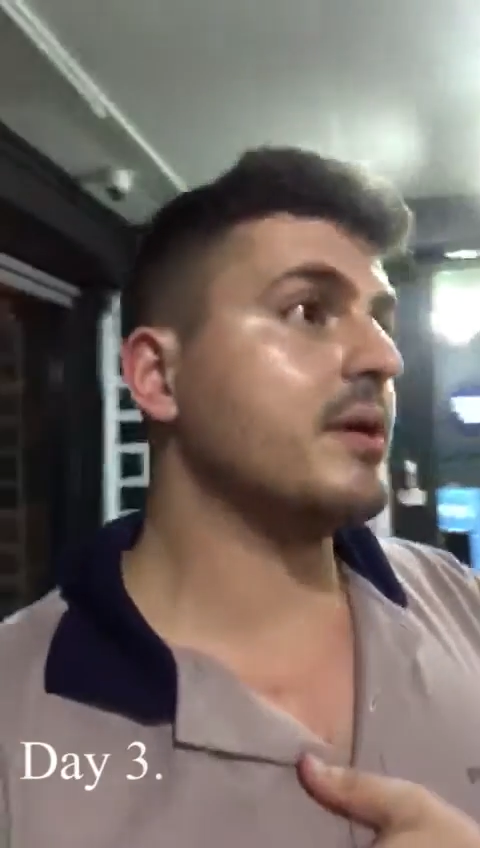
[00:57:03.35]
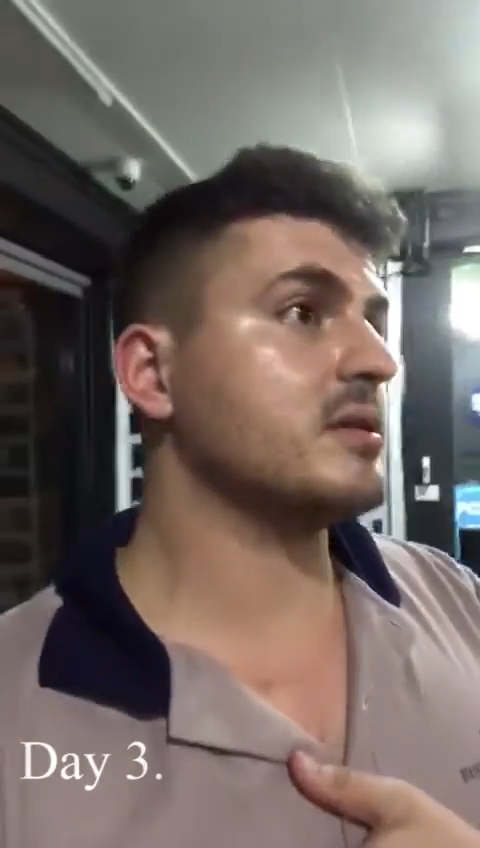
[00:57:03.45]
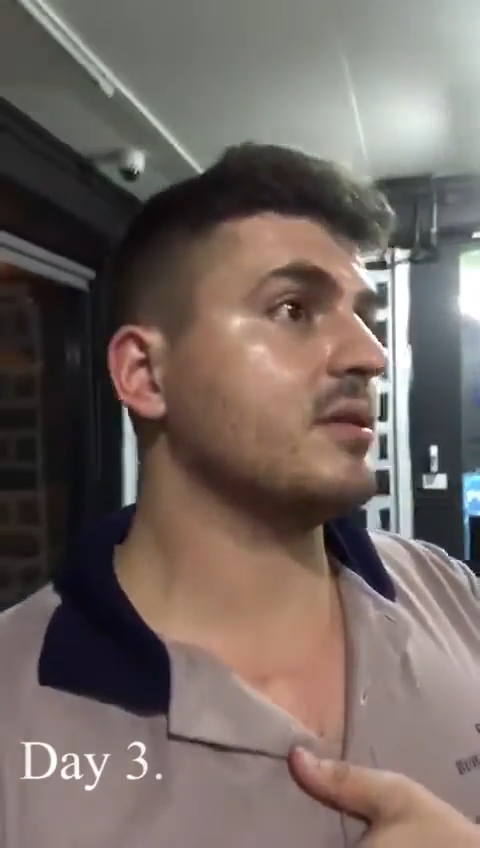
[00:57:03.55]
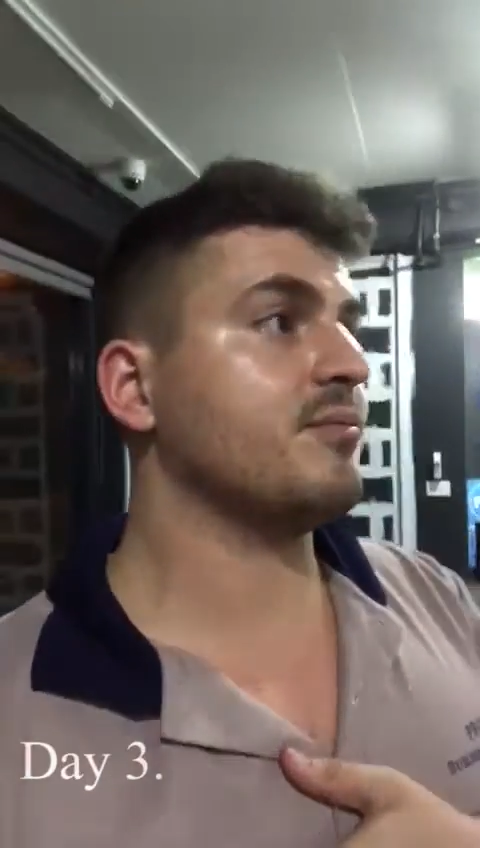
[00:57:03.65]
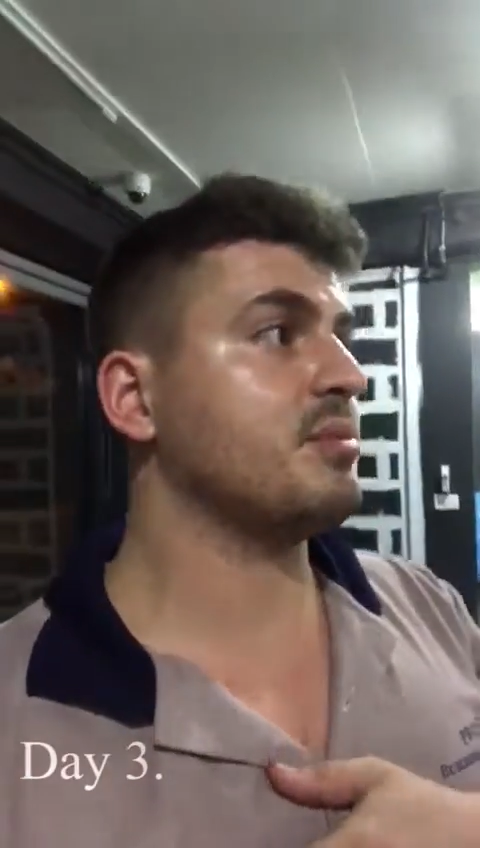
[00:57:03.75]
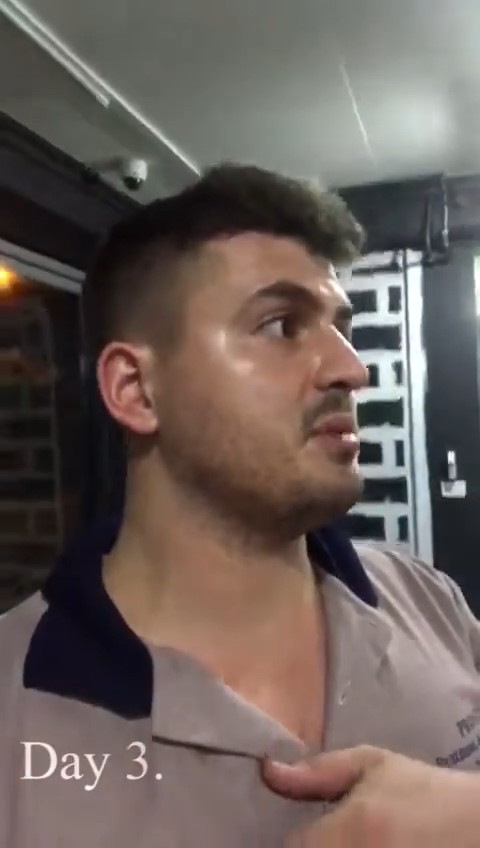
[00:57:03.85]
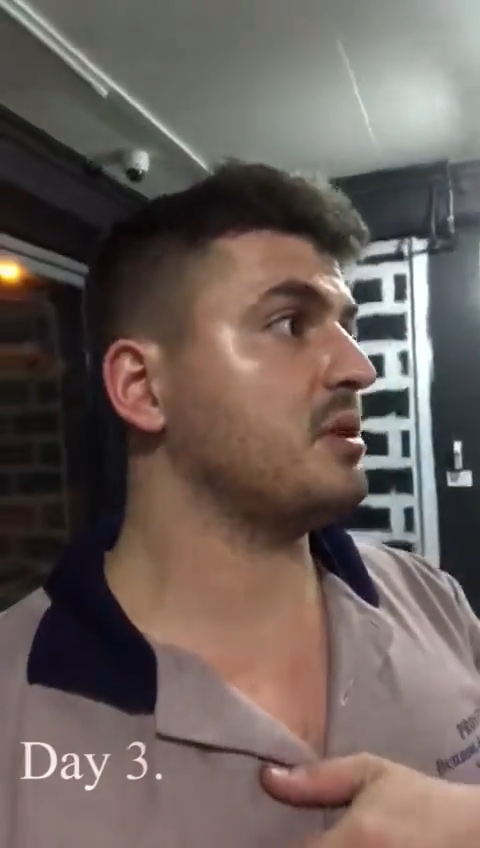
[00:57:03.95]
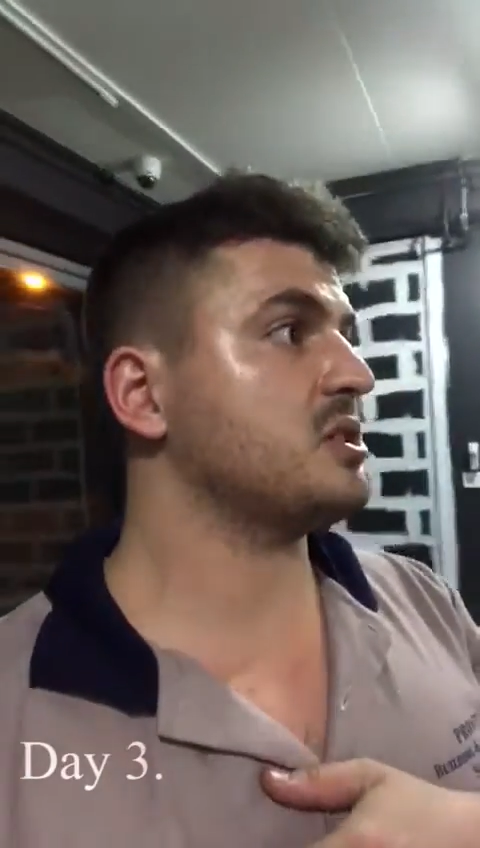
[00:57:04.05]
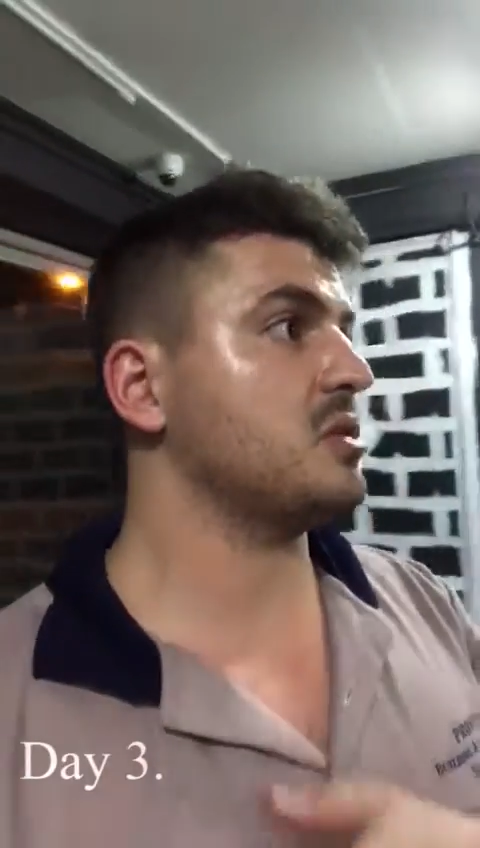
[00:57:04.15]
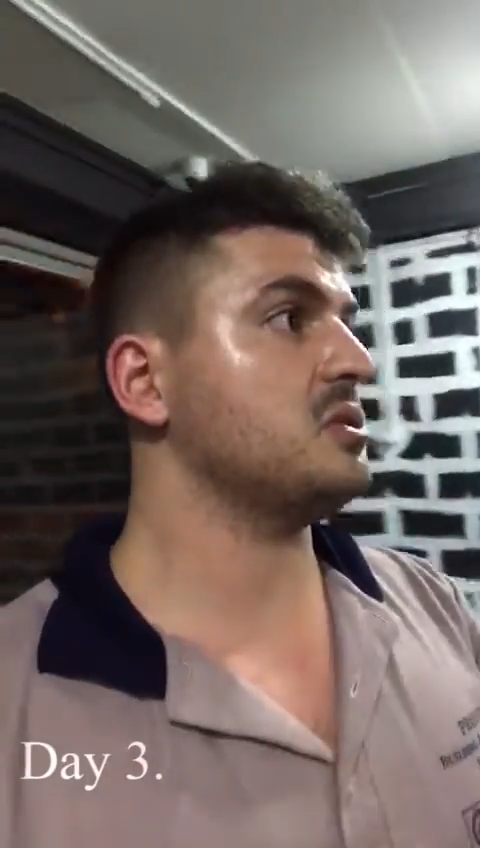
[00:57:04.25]
because I've pretty
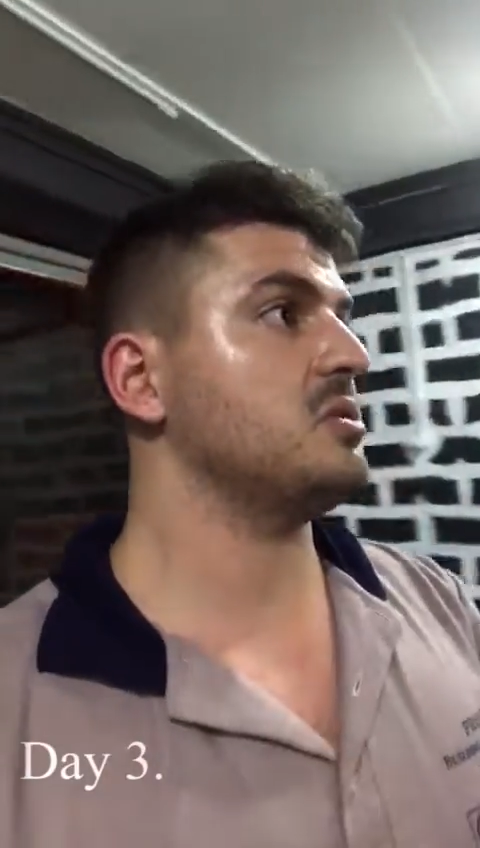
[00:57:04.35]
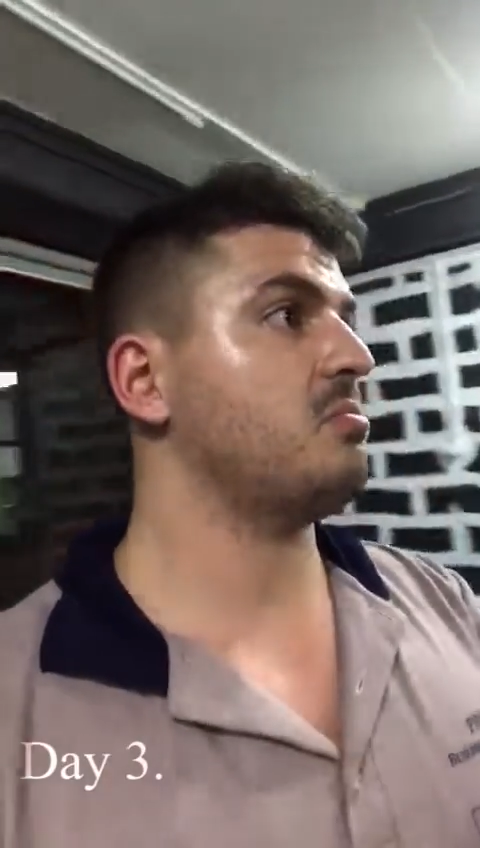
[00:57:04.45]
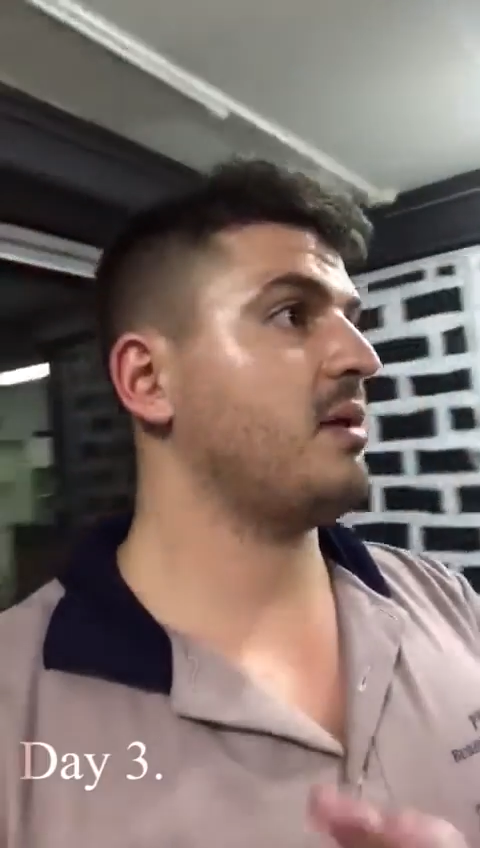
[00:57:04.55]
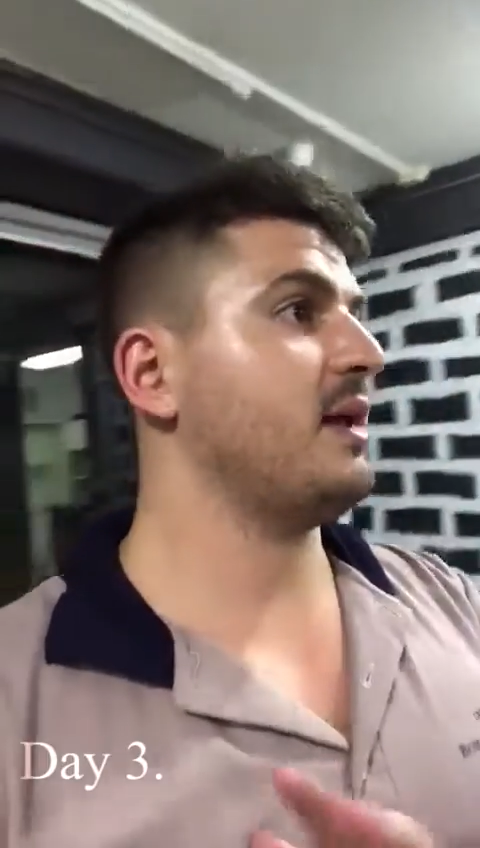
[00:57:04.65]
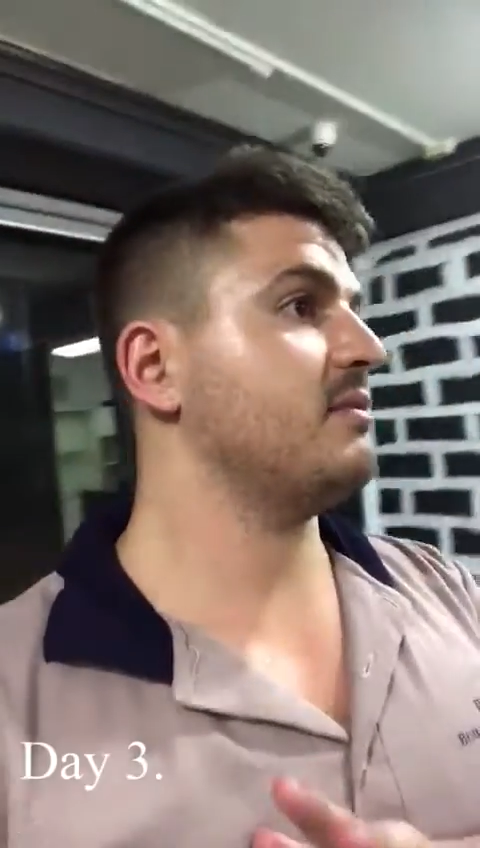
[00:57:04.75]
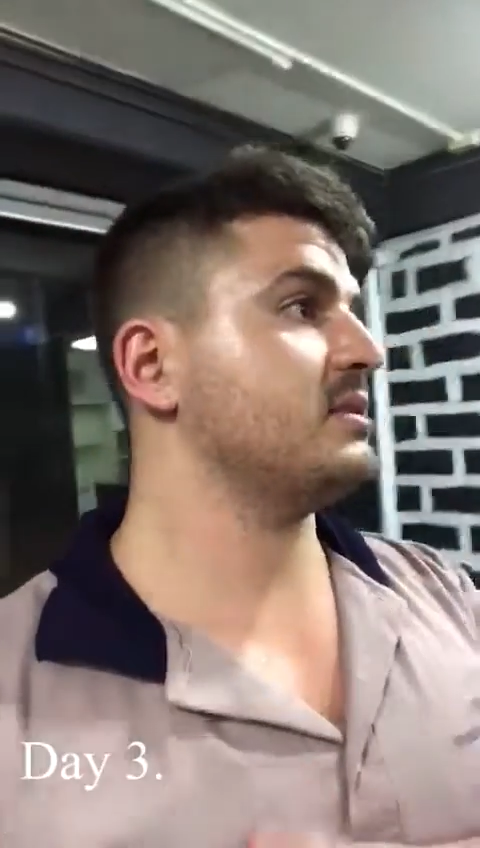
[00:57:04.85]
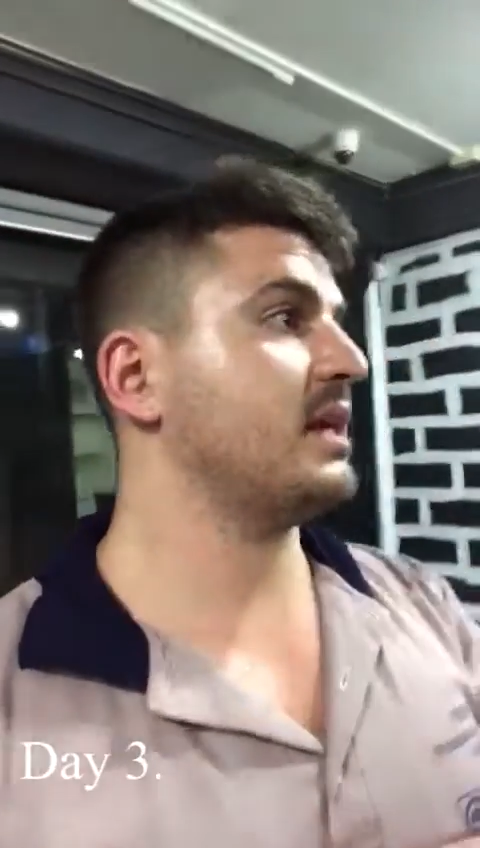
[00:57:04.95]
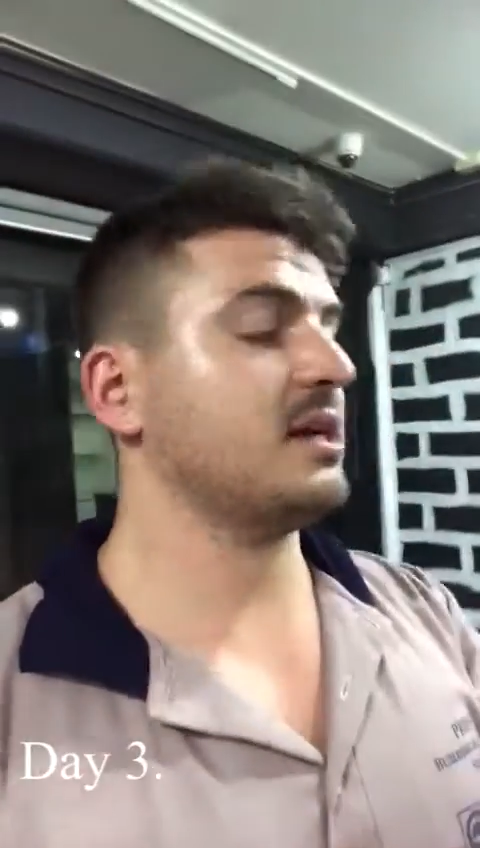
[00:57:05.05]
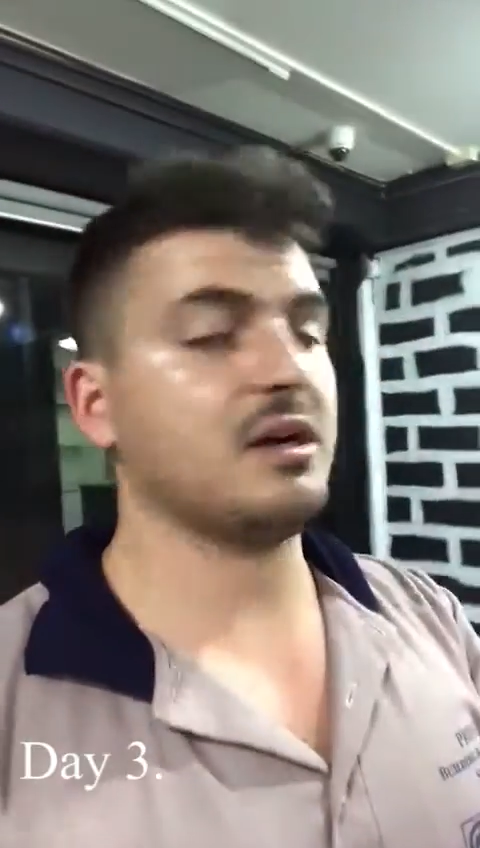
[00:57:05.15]
much told you plan of attack.